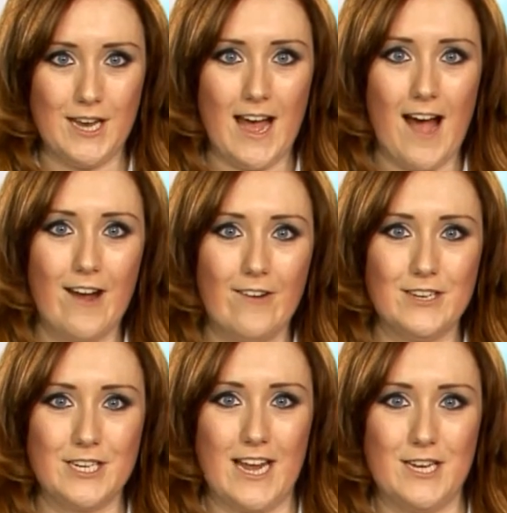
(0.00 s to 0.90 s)
a higher
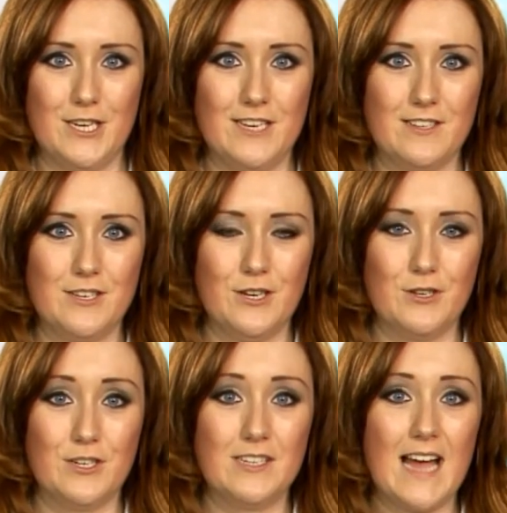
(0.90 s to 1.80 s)
education
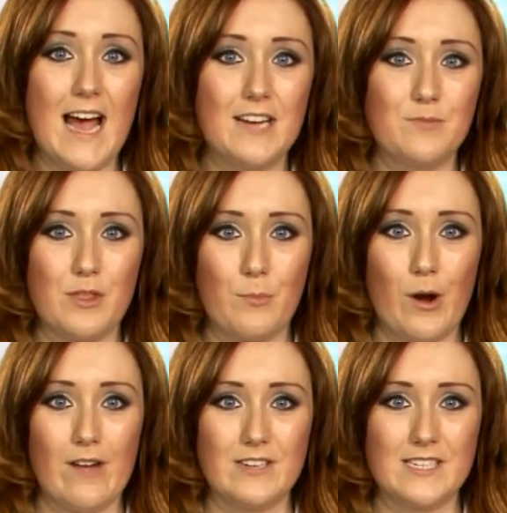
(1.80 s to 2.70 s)
institution has had with the
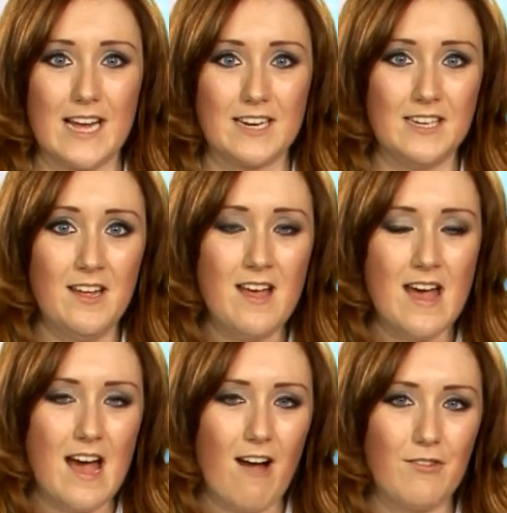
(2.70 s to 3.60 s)
private sector
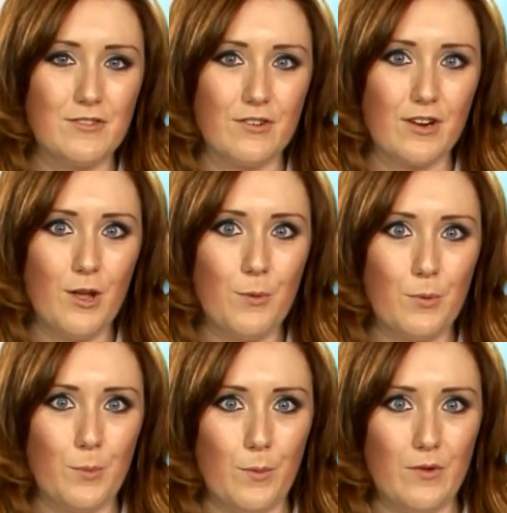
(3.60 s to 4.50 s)
after a
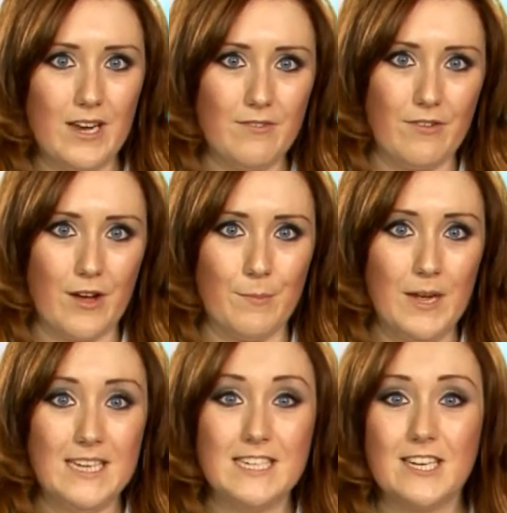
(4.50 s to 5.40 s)
global marine firm
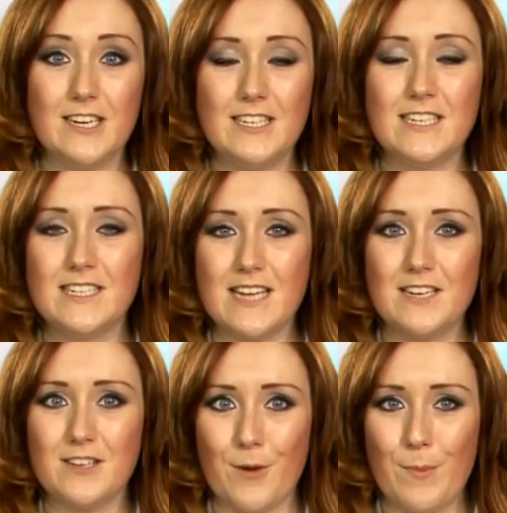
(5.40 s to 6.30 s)
decided to
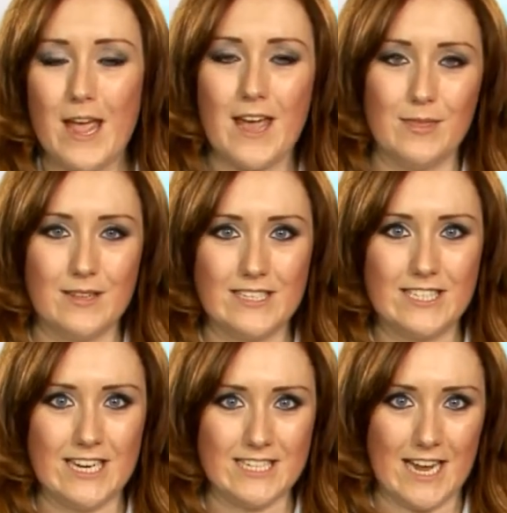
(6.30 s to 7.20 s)
set up in the
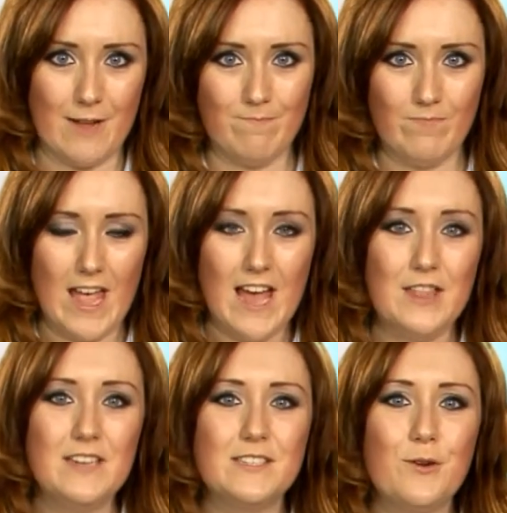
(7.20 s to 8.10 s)
city.
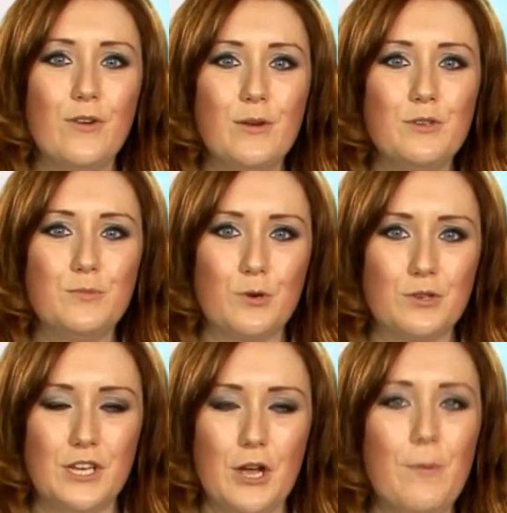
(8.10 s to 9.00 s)
This story was brought
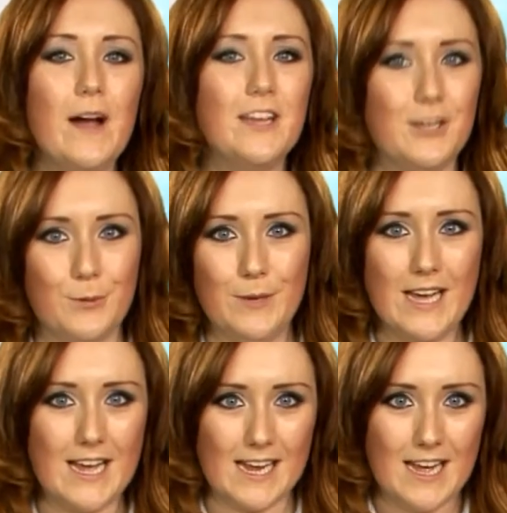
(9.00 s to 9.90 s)
to you by
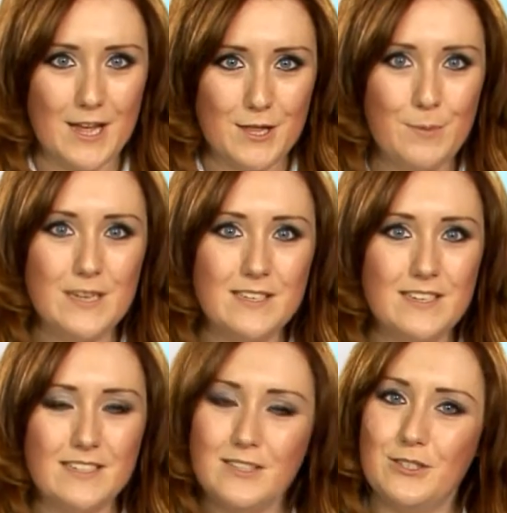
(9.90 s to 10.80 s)
QBE, the
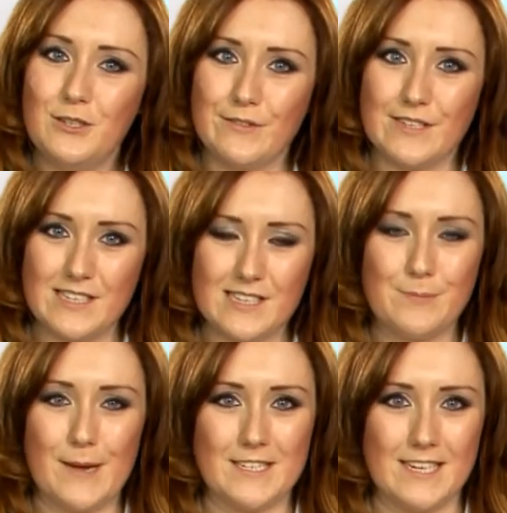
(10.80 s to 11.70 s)
business insurance
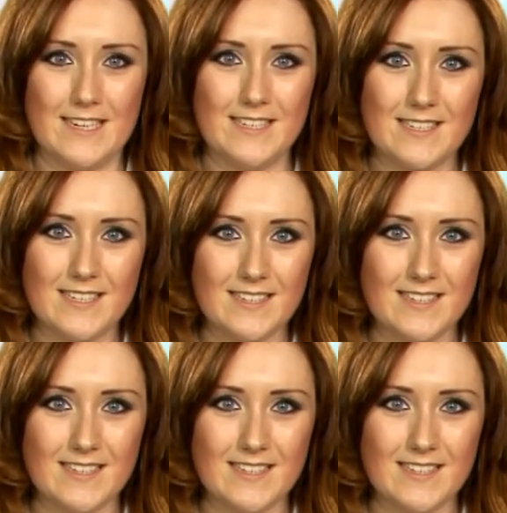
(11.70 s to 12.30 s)
specialist.